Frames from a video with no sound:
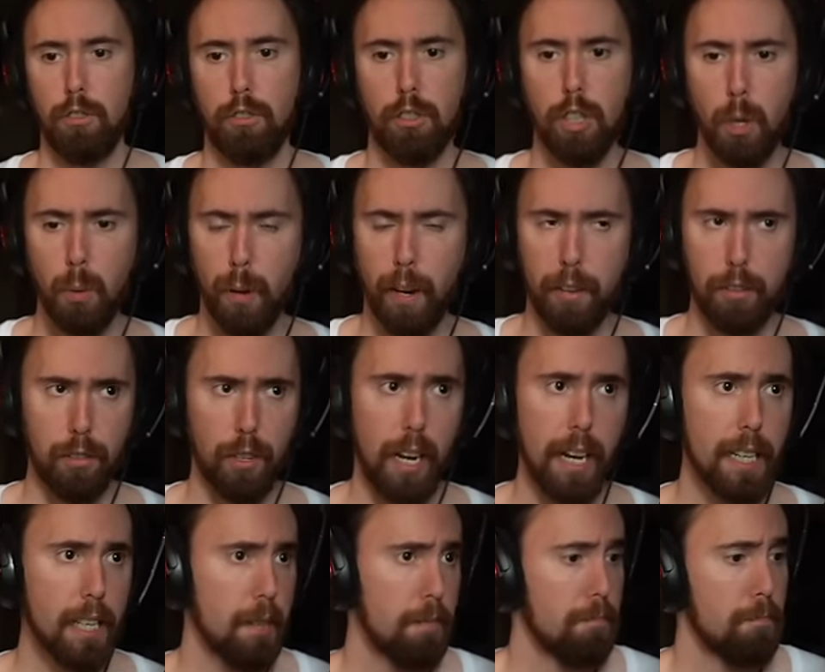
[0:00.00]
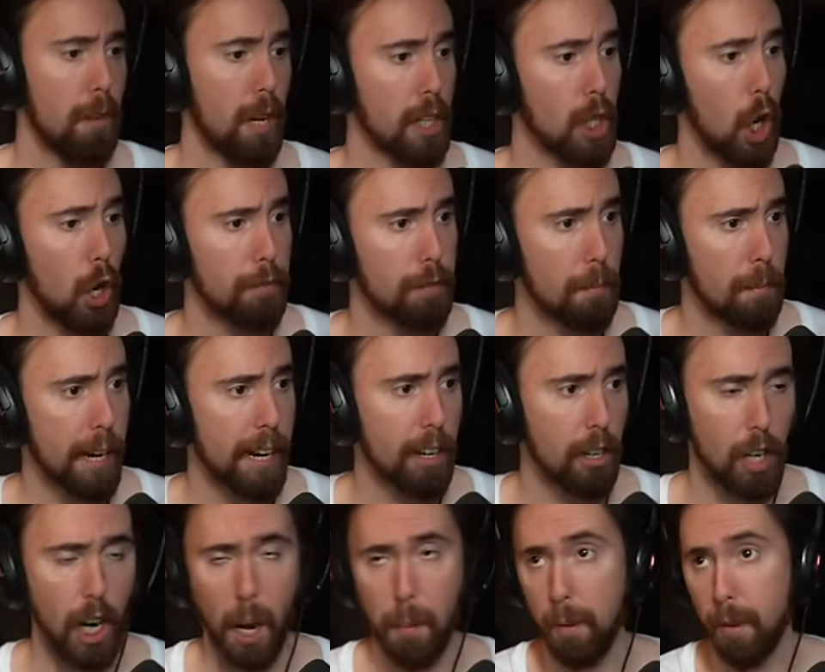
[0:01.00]
see what it's like, and go from
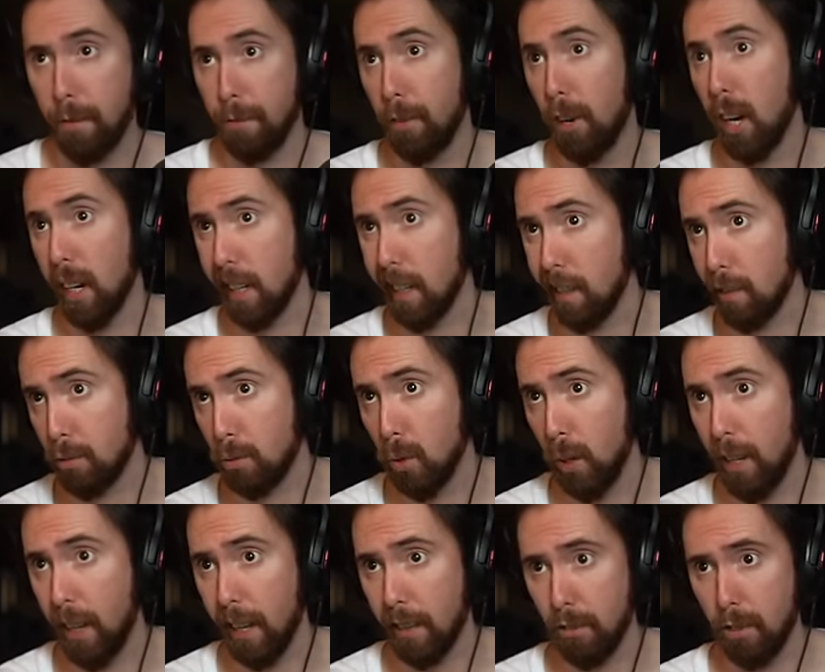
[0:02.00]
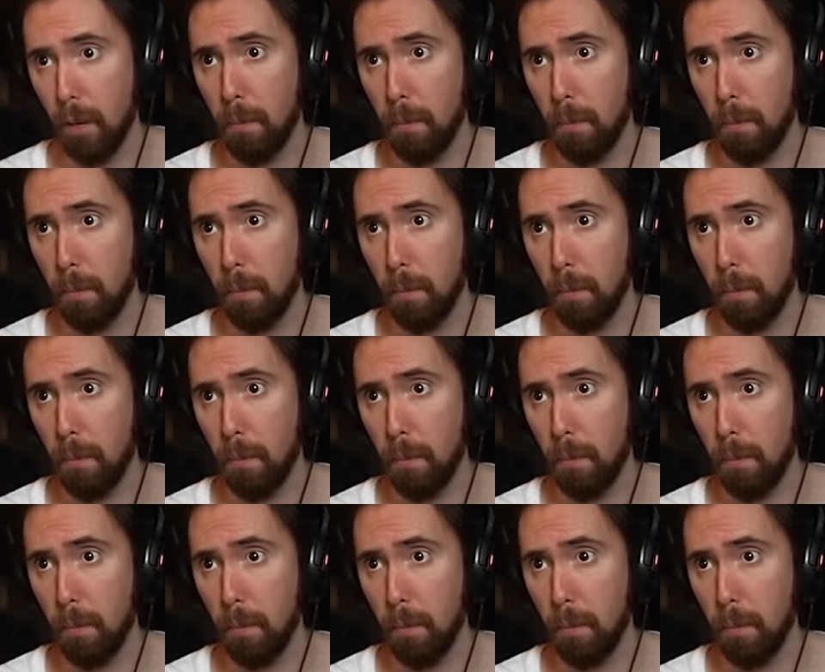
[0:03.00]
there. I mean, fuck, it's really that